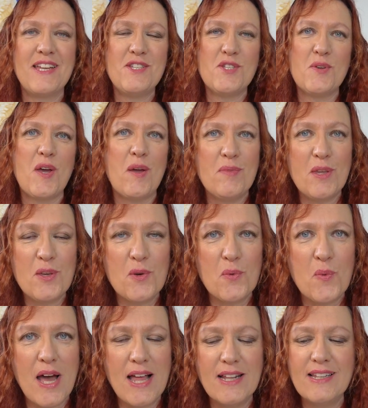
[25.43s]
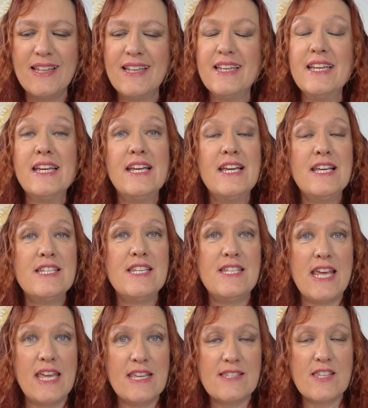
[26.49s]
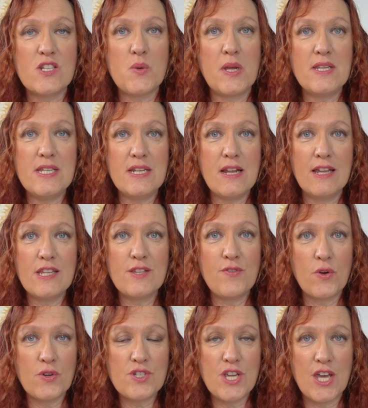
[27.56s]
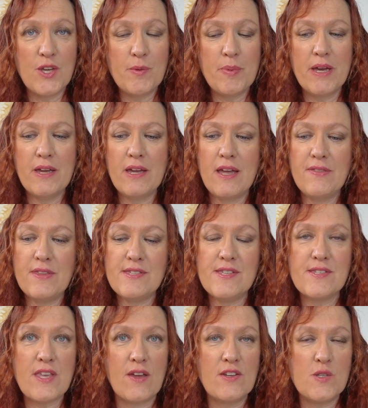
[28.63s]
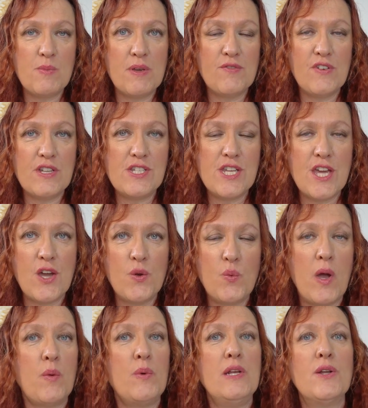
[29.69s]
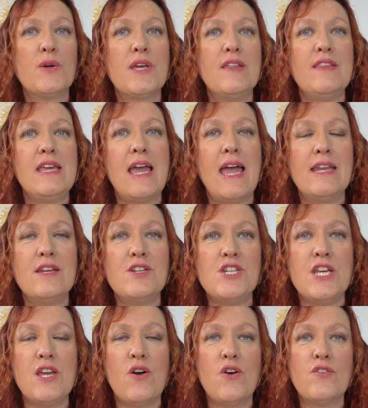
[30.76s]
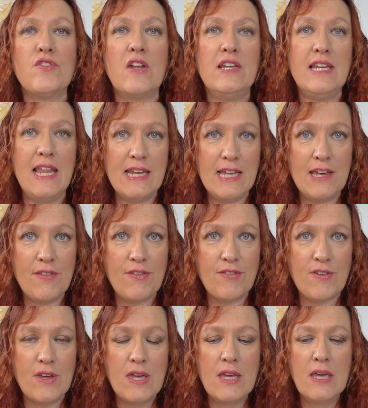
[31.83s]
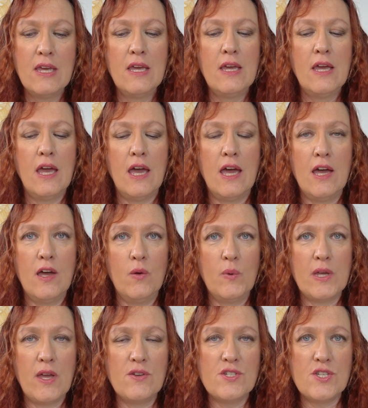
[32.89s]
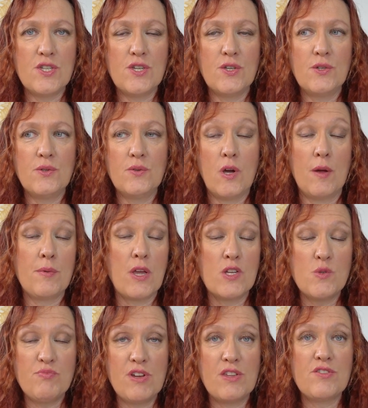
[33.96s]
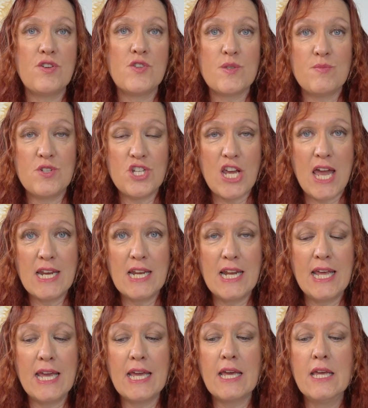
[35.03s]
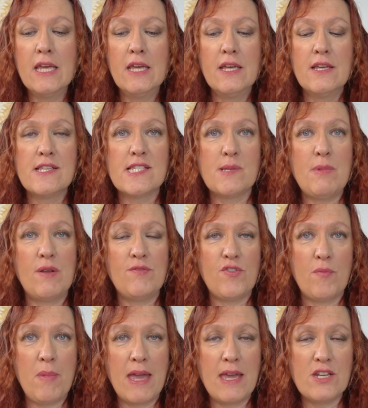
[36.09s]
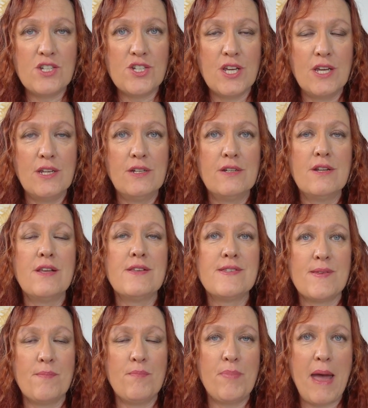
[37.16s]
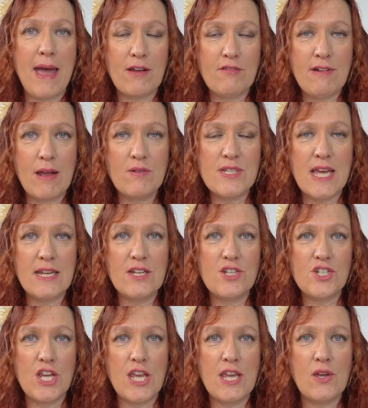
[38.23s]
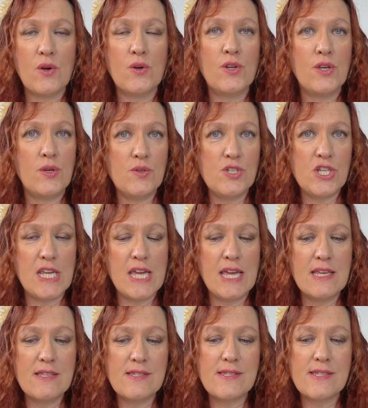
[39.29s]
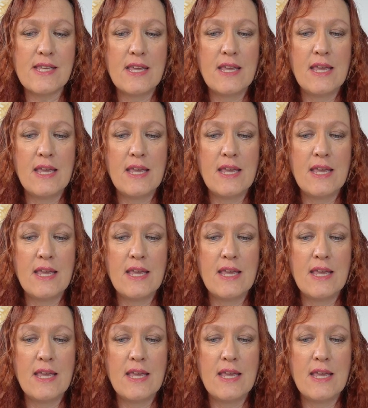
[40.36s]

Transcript: I do hope that you're well. Today is the 29th of October, and this is going to be a video where we look at the energy of Lilith. I'm going to bring through some channeling, some information, some background energy on who she is,